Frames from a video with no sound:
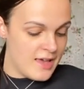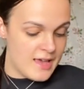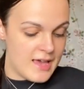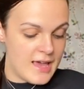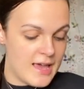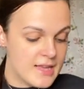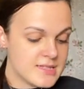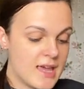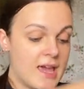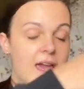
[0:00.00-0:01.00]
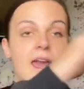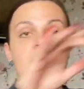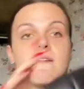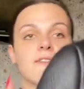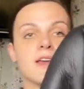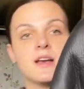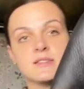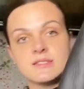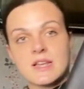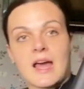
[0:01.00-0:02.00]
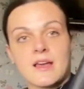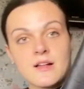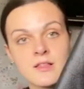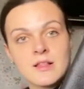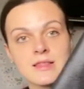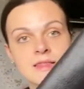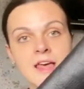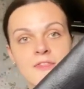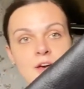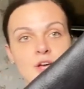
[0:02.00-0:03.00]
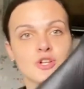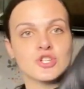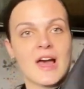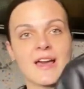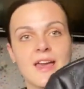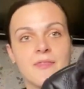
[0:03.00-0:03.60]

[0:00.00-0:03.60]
it is a aviator style leather jacket.